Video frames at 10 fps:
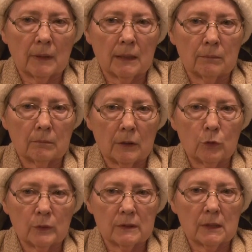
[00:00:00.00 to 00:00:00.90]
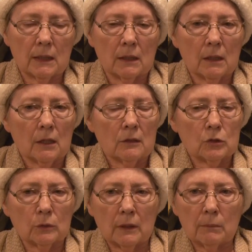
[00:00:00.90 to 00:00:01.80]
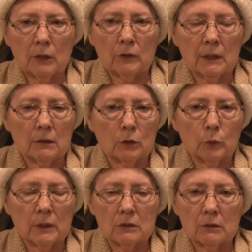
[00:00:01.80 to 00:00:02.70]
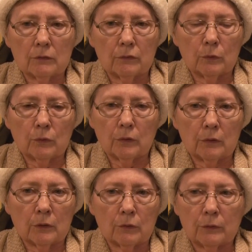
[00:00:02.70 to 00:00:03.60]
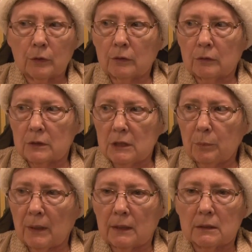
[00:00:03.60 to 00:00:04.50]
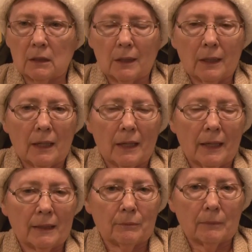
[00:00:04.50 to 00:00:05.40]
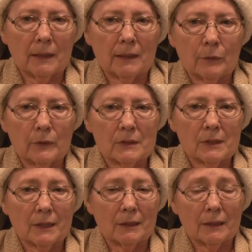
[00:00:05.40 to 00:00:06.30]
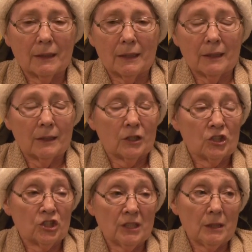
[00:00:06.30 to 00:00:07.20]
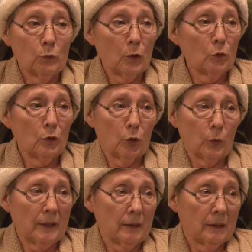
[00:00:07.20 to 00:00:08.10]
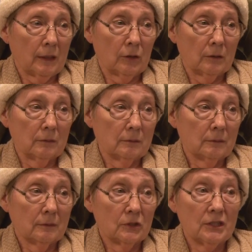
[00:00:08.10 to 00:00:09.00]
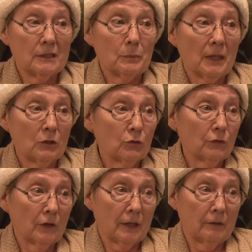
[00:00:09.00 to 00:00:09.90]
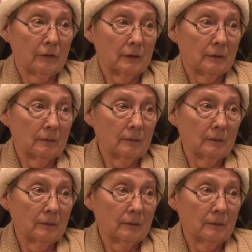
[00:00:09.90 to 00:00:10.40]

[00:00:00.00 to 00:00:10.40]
my mother would say, don't let Marianne go into the, the, the deep end and my aunt would say, She won't go in there. She's petrified of it.